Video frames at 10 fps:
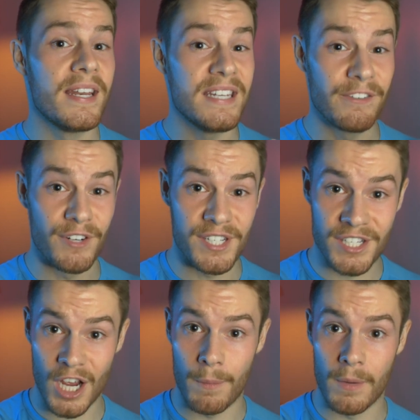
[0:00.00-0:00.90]
different
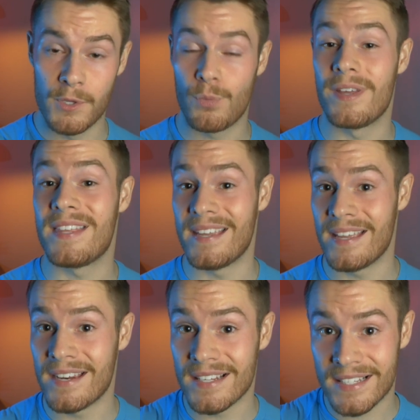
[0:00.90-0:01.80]
suburbs
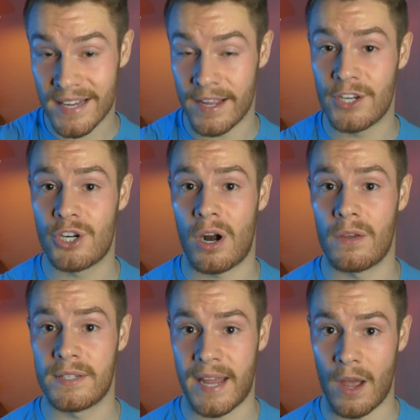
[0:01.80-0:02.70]
within St.
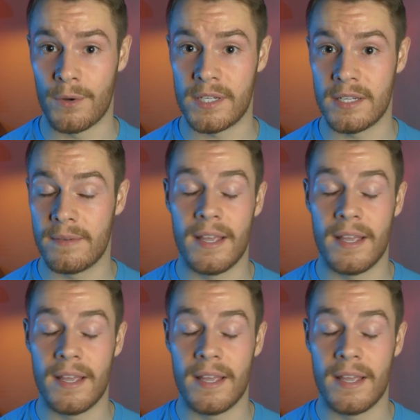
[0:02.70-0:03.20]
Charles County.